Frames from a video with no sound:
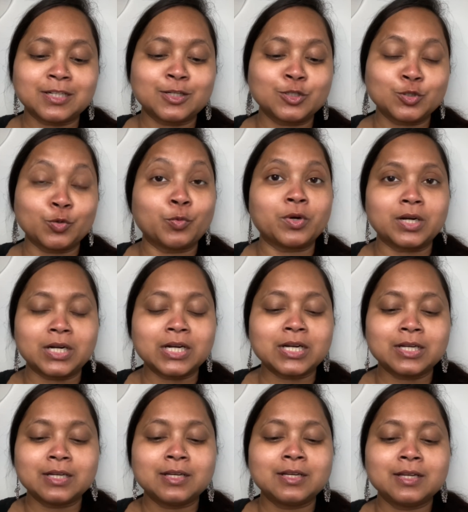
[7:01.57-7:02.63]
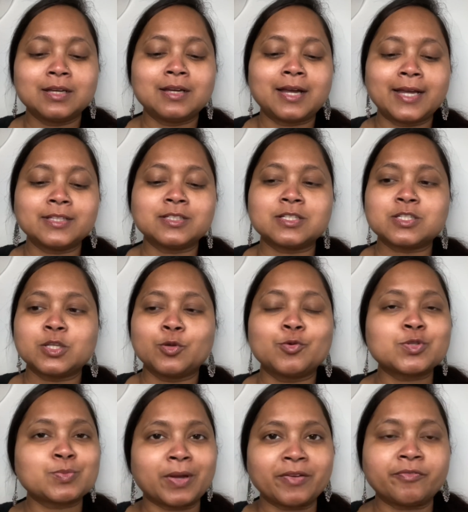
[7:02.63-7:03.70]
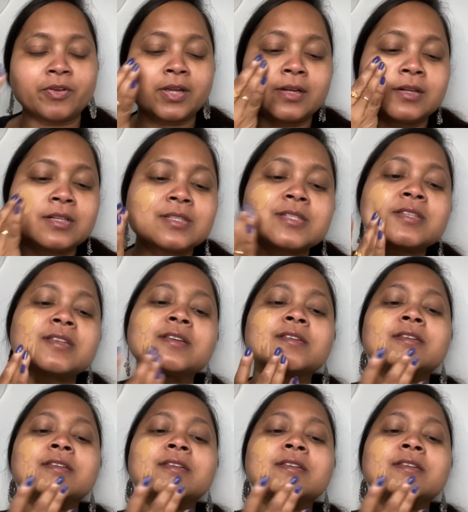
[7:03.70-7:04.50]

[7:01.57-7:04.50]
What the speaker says: to work, I just use my fingers,